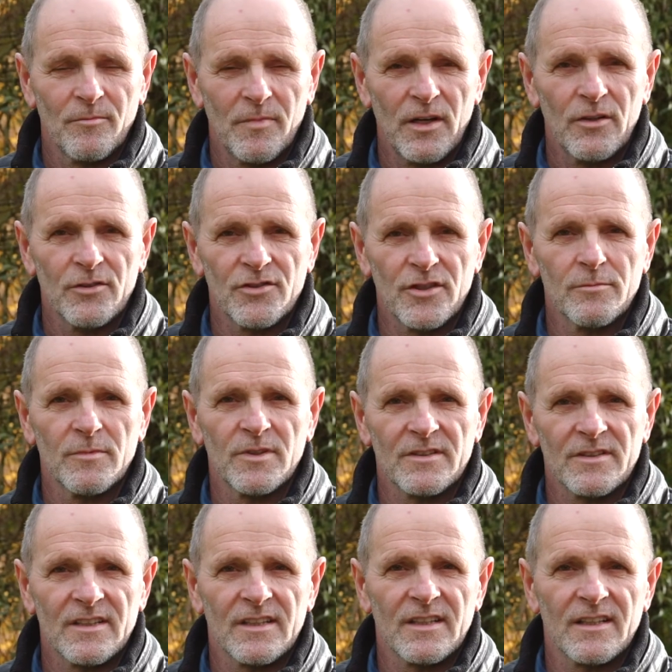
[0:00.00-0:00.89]

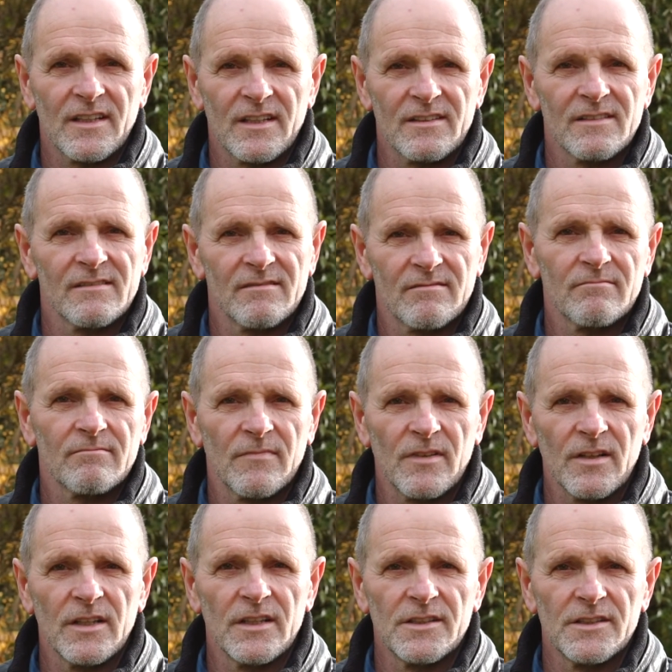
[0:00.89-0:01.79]
Biogeometry can
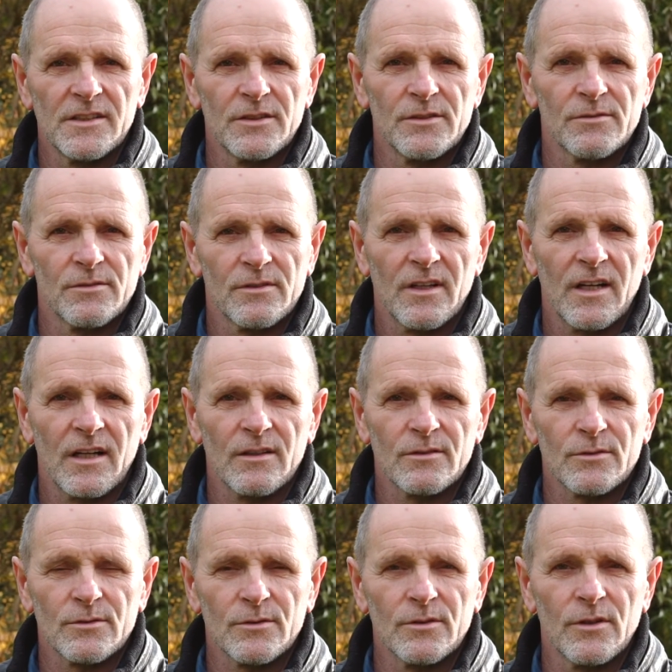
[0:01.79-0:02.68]
learn you how to